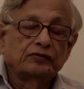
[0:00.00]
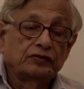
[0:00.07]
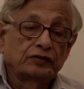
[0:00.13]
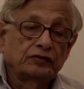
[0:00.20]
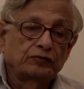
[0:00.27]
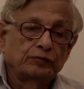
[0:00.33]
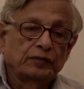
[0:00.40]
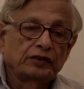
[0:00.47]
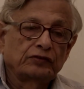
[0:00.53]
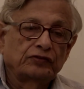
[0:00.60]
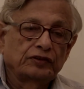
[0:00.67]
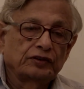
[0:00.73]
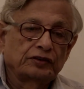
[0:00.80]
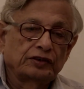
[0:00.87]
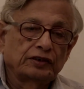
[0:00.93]
in my
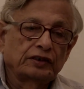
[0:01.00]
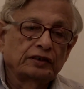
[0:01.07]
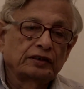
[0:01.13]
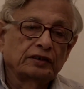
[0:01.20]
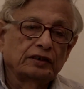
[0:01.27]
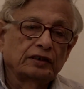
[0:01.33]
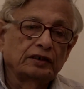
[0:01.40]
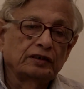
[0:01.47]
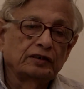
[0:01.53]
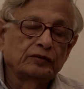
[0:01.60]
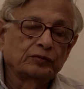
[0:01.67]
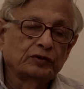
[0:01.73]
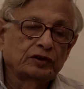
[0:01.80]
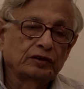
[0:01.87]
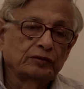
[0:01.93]
first year in the Aligarh
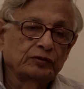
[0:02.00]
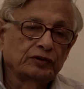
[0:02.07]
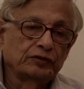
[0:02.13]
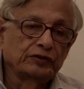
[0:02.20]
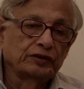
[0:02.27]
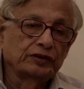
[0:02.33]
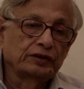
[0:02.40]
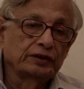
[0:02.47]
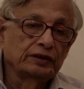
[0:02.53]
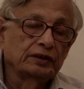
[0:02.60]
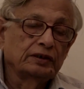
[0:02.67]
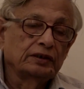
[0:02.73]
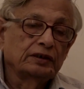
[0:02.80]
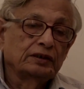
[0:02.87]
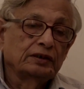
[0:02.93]
Muslim University,
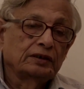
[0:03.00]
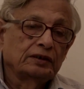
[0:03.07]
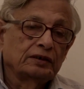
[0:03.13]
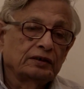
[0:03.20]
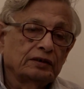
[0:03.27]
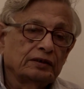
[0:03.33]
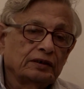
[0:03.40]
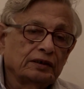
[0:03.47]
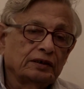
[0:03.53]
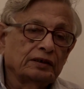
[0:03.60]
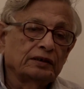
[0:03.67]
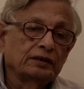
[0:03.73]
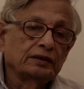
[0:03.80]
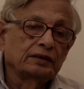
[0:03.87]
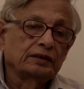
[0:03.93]

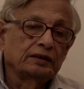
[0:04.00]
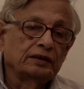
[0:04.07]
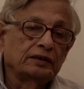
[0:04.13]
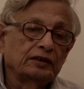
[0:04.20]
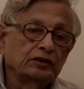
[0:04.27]
then in